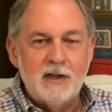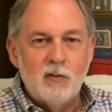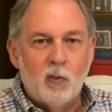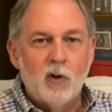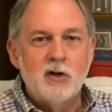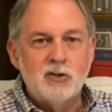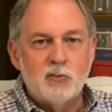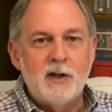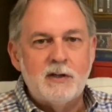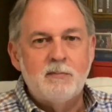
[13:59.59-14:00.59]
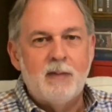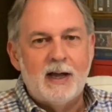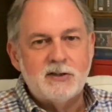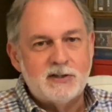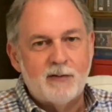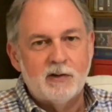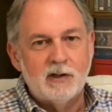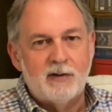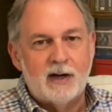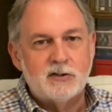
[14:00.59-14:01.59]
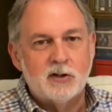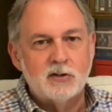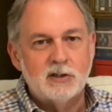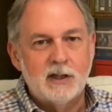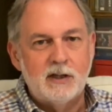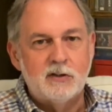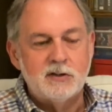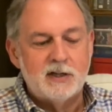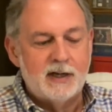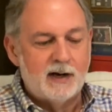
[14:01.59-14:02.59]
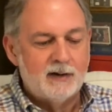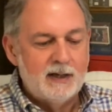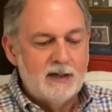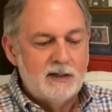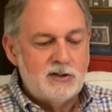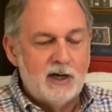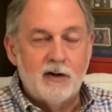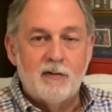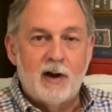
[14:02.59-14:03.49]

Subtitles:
words written by several of our church leaders that our chair of